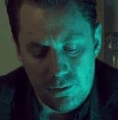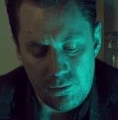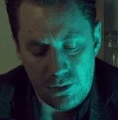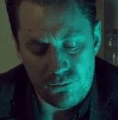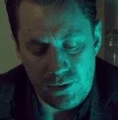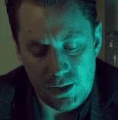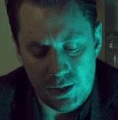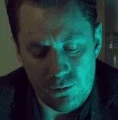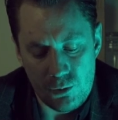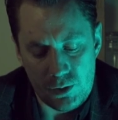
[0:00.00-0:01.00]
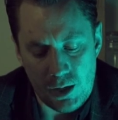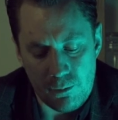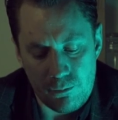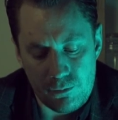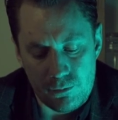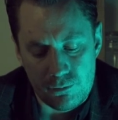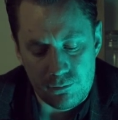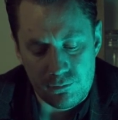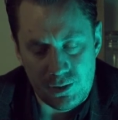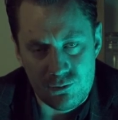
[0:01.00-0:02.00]
When he finally woke up,
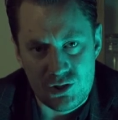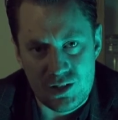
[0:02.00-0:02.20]
I was